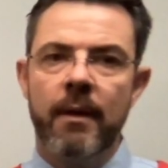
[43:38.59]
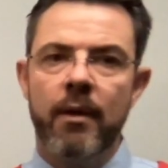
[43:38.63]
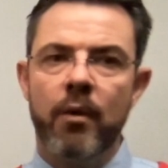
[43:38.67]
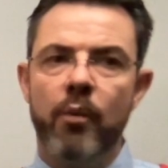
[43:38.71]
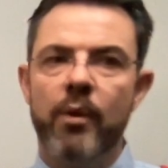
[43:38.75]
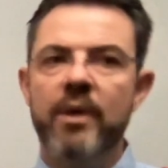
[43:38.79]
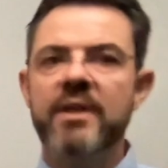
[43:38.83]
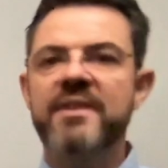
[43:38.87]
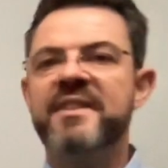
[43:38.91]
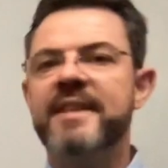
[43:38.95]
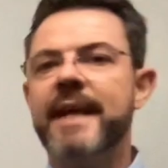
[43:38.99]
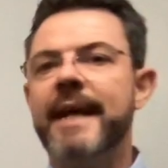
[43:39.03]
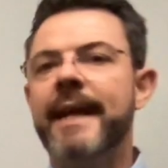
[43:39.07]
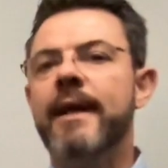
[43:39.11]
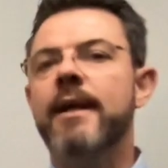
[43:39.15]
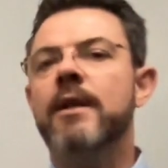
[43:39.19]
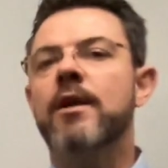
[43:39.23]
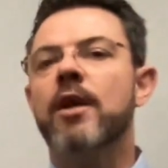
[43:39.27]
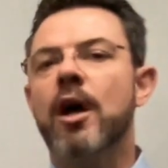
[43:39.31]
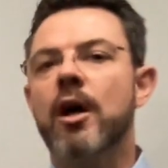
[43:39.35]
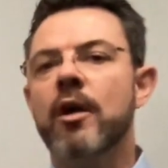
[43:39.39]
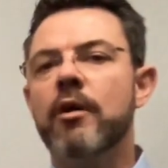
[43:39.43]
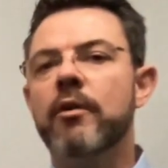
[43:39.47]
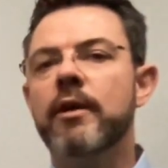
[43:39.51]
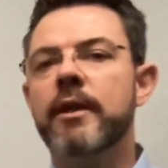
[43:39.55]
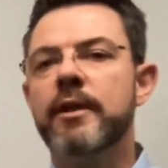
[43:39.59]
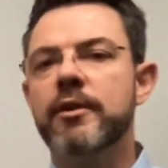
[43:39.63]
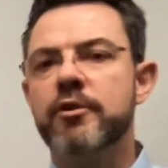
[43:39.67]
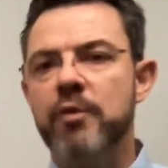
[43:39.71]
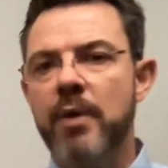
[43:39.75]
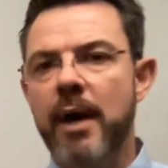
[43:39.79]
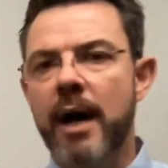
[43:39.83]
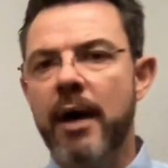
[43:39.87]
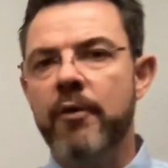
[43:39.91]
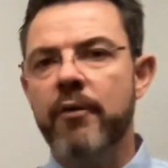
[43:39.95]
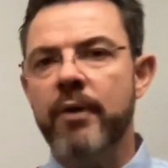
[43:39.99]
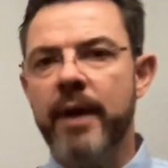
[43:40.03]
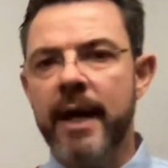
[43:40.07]
We're second only
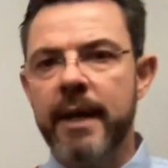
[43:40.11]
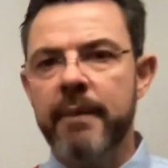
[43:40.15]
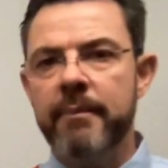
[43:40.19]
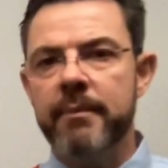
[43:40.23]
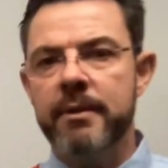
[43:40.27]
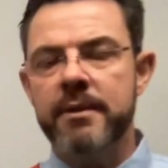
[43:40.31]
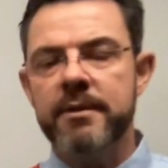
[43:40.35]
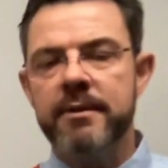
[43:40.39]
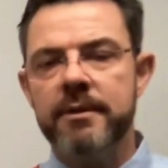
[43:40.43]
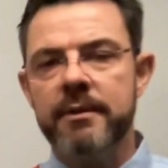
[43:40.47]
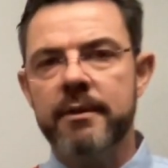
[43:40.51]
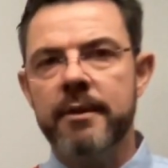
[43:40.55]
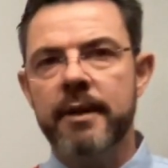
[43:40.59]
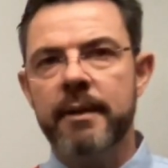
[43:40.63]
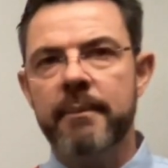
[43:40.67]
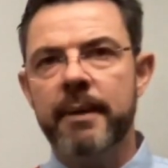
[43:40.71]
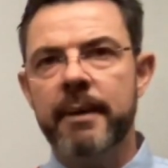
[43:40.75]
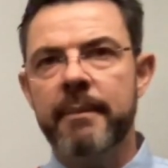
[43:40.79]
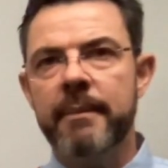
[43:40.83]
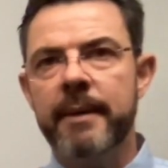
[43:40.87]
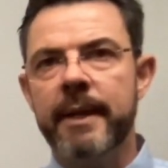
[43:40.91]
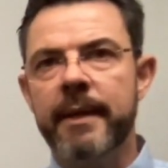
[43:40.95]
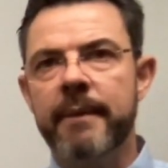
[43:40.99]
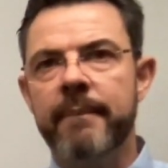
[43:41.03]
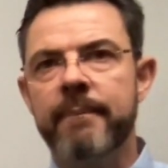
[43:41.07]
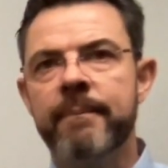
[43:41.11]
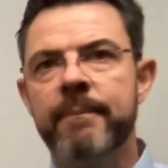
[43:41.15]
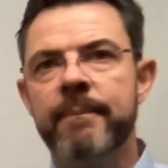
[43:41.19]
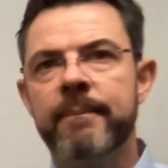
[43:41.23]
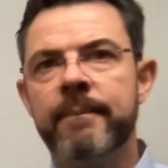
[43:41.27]
to our neighbors, Namibia.